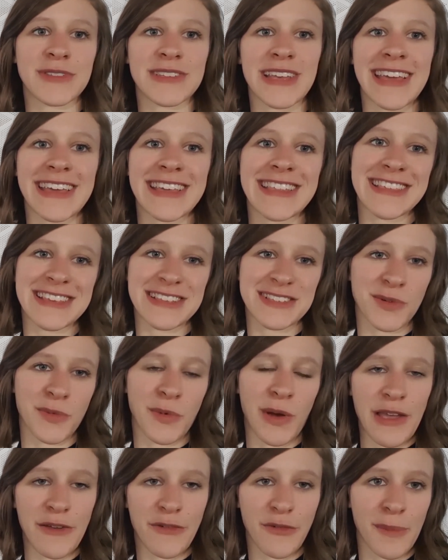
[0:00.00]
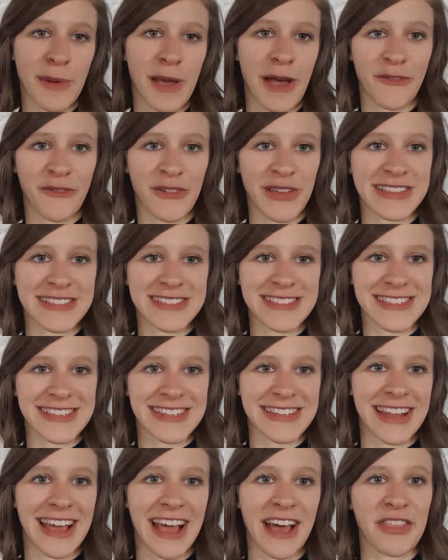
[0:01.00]
taking things away from our events
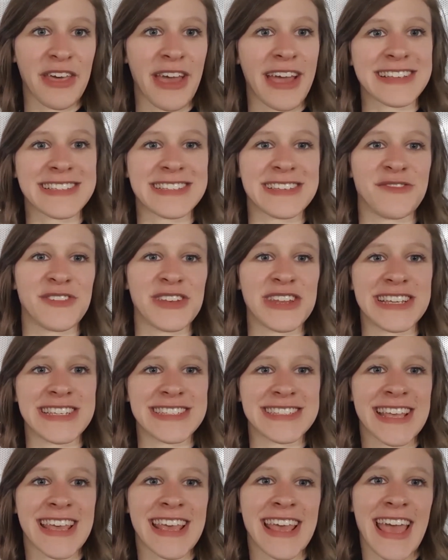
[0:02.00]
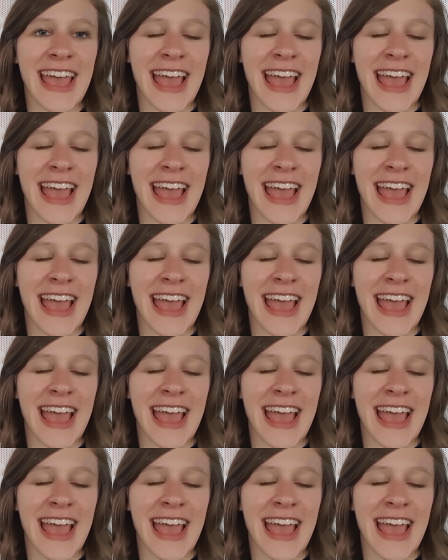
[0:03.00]
and other activities